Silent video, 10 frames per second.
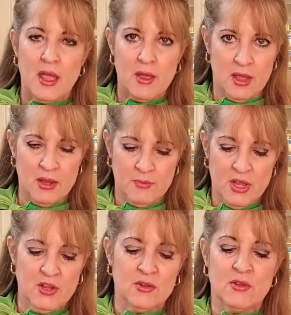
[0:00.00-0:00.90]

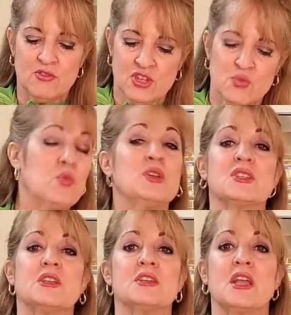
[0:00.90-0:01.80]
and just
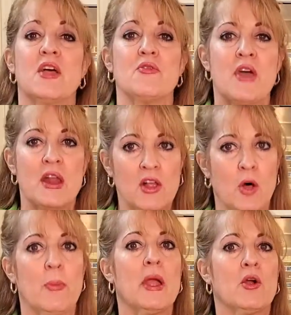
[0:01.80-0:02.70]
whisk it together, and that'll
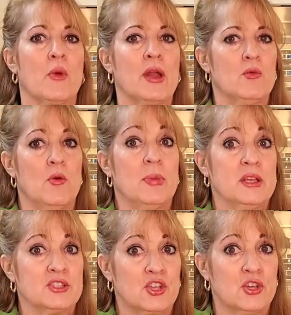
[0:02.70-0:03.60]
help aerate. It won't be
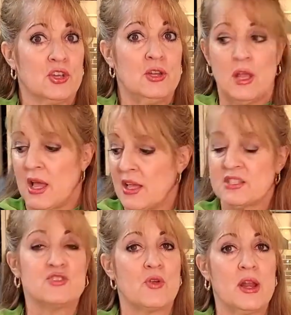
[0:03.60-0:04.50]
as good
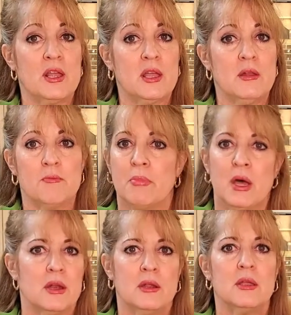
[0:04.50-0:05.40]
as straining it,
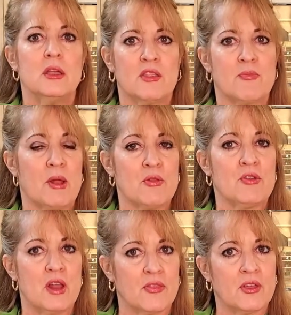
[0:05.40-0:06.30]
but it's better
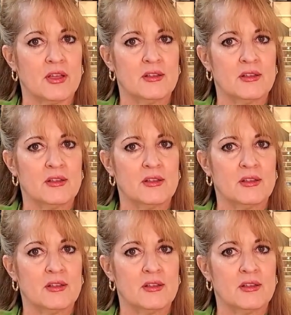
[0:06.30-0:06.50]
than nothing.